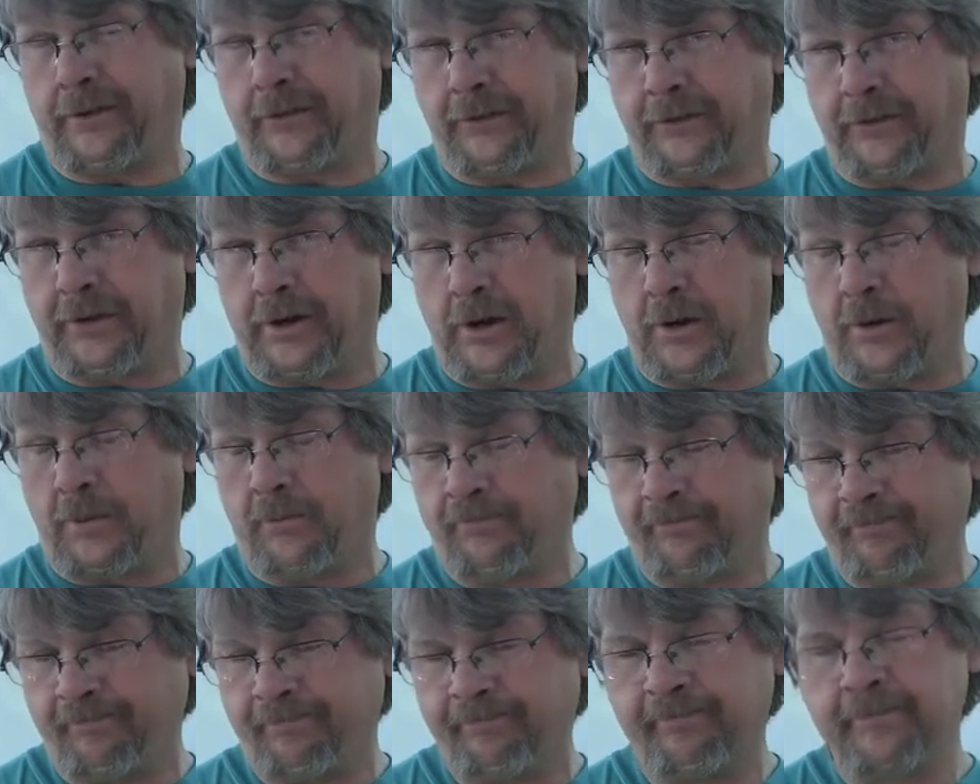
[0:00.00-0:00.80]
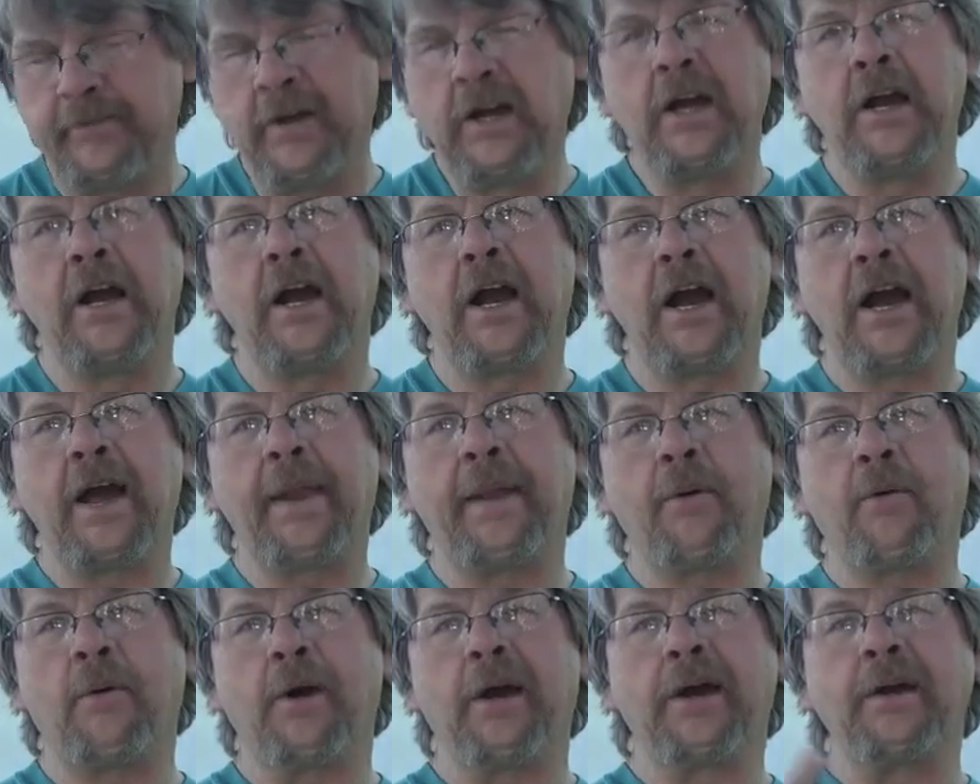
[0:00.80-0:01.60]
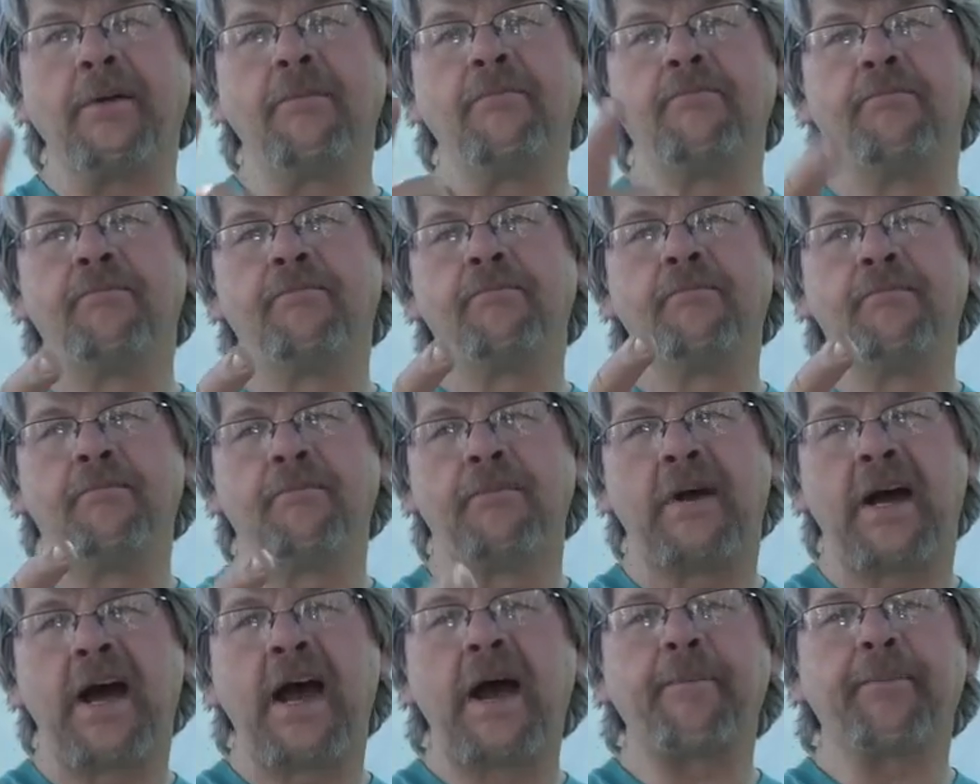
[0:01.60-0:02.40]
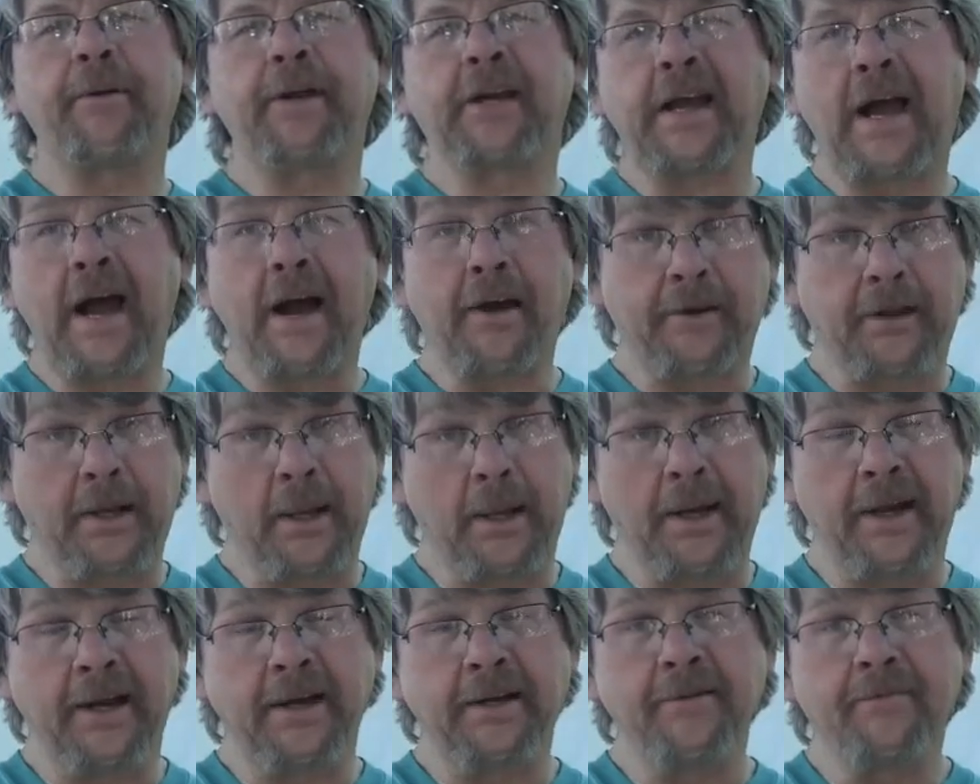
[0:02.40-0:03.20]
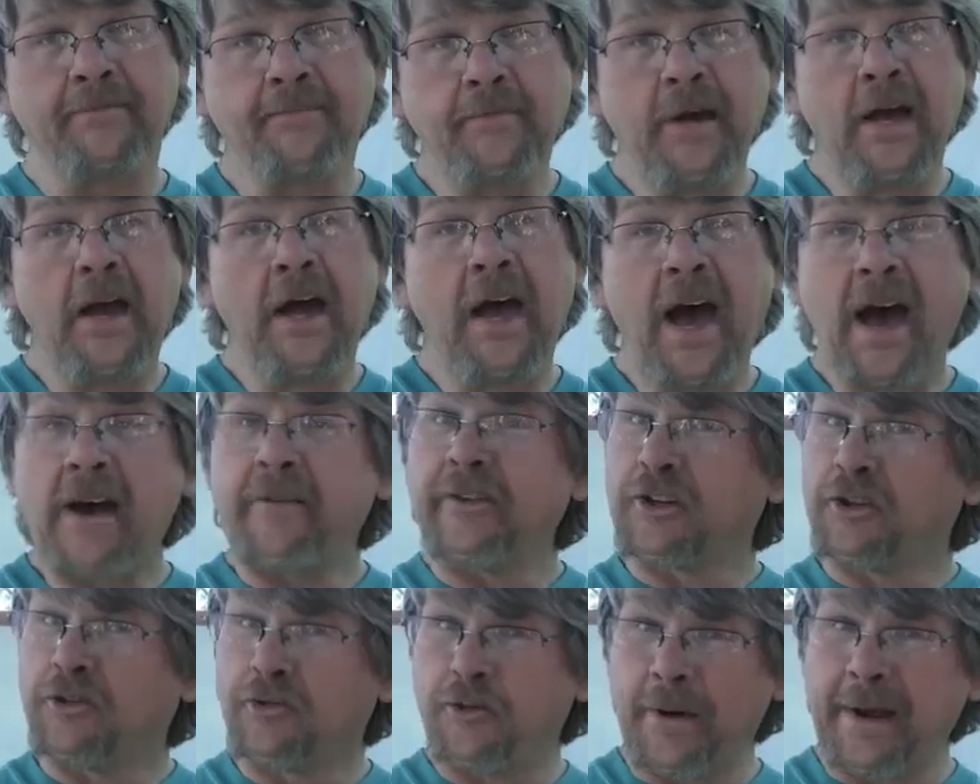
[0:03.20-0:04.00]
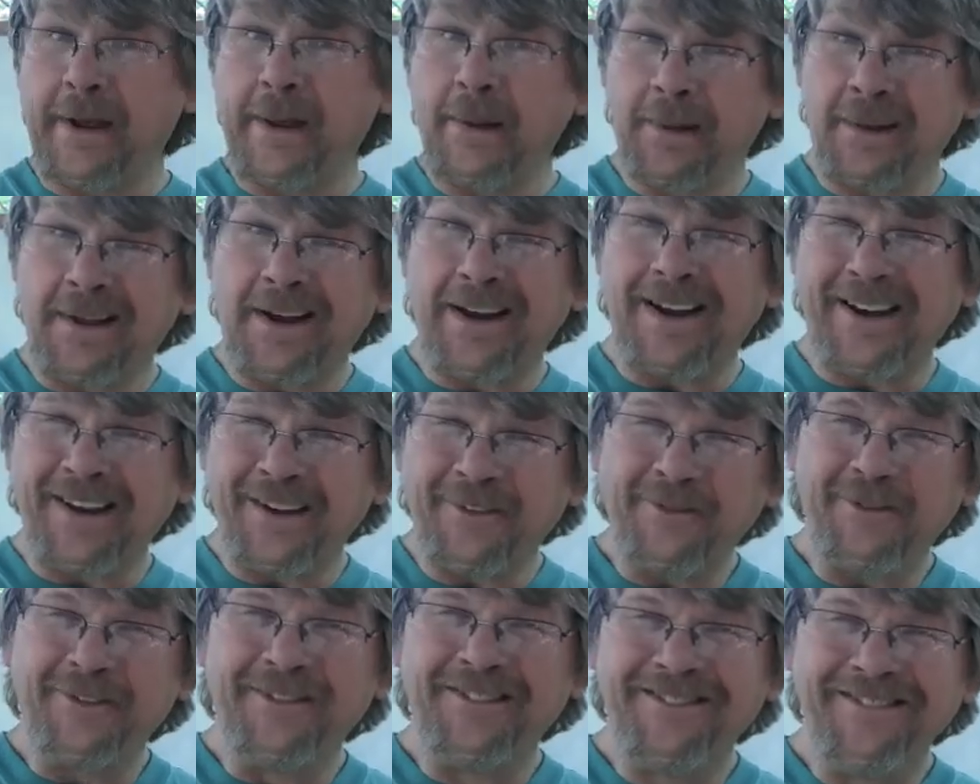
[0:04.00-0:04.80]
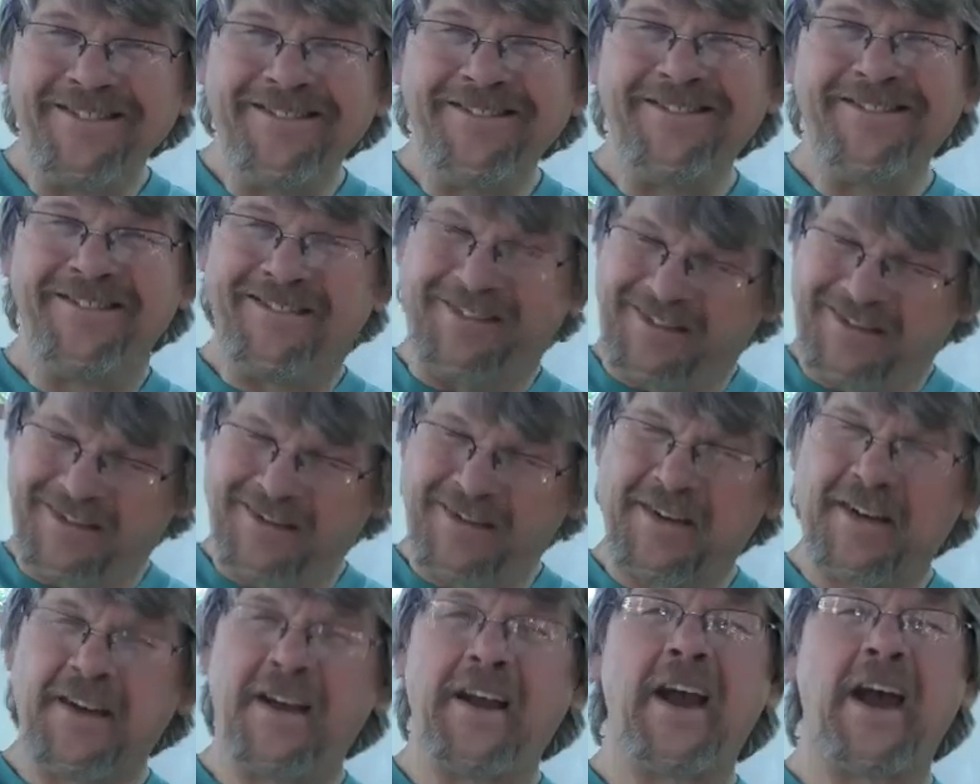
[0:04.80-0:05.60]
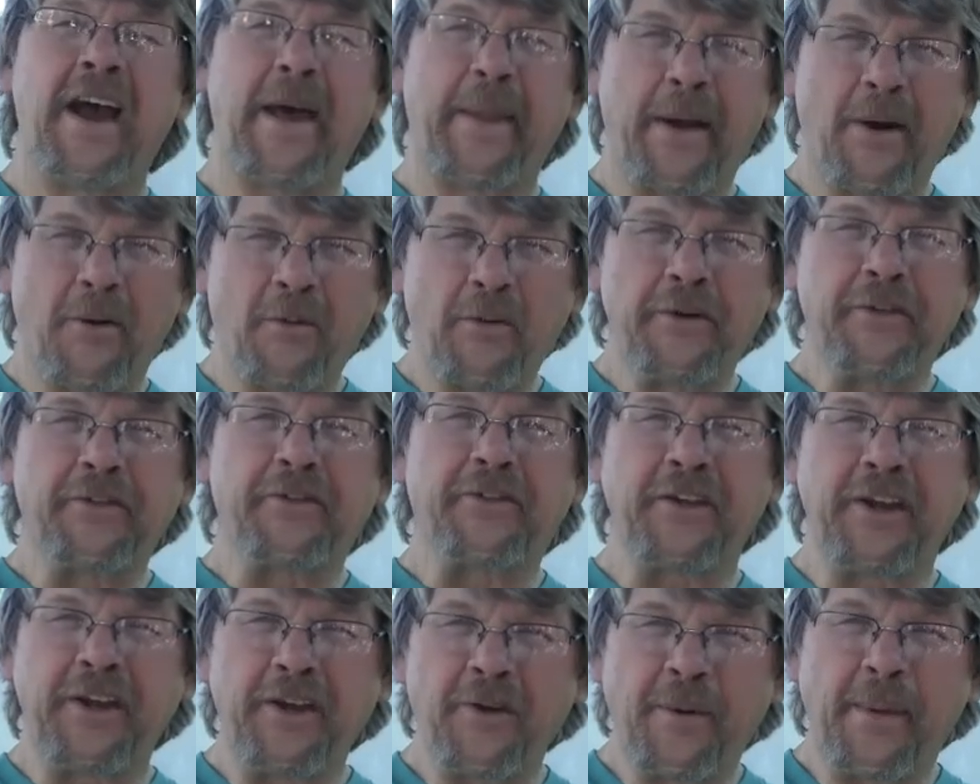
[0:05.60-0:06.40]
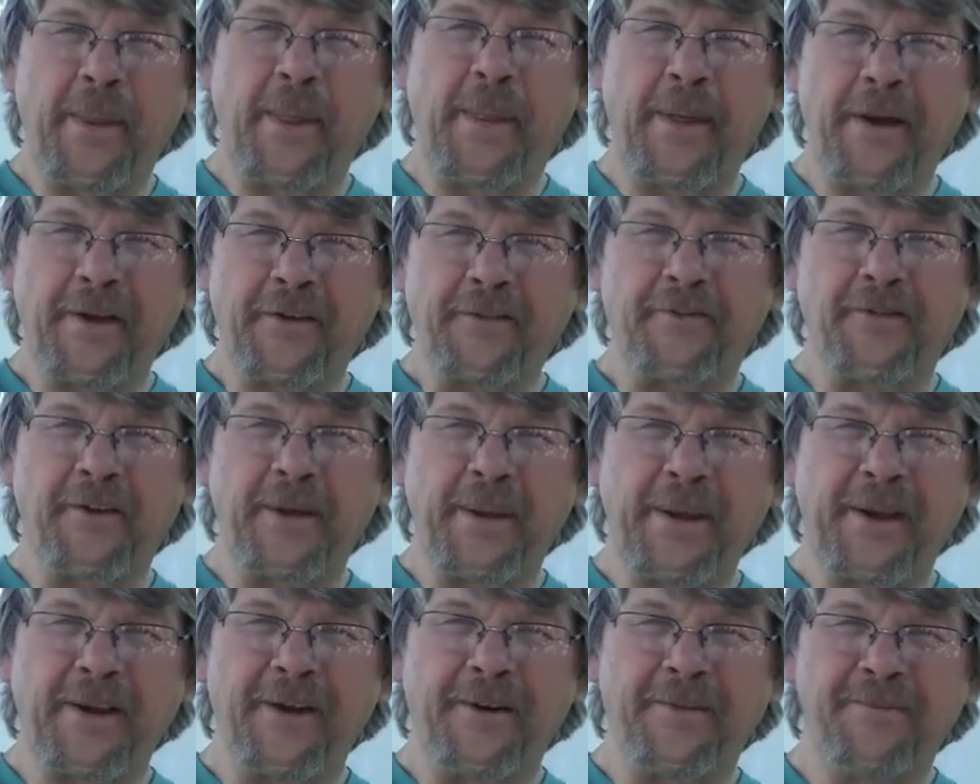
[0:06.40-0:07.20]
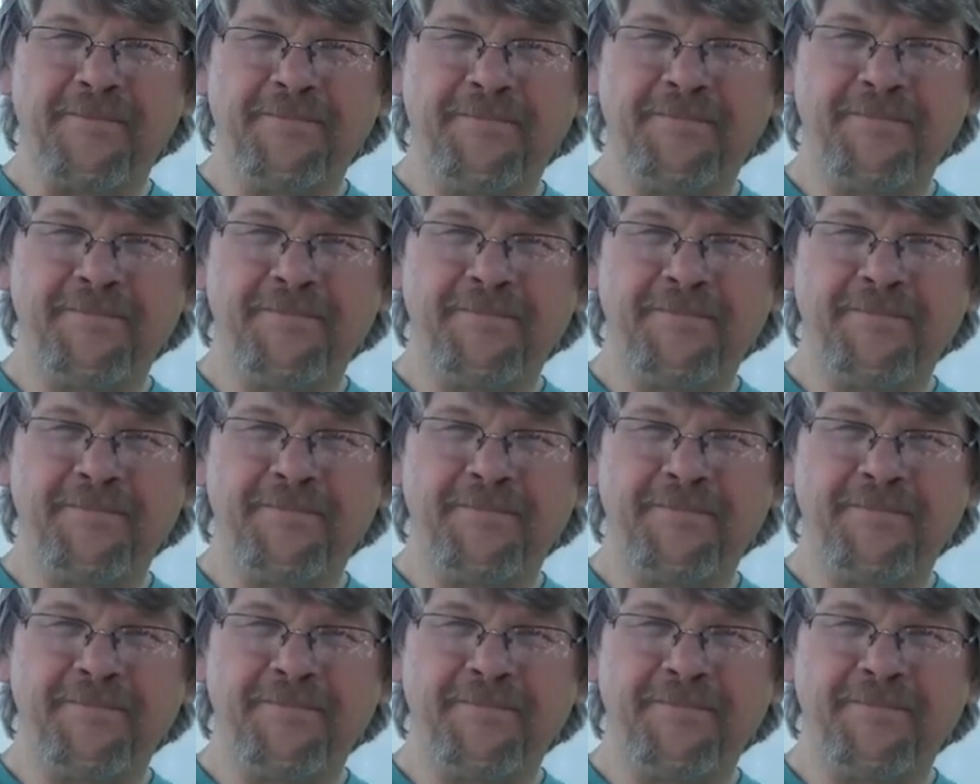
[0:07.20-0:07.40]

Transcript: So, anyway, happy calculating. Have a great life, and I will see you in the next video.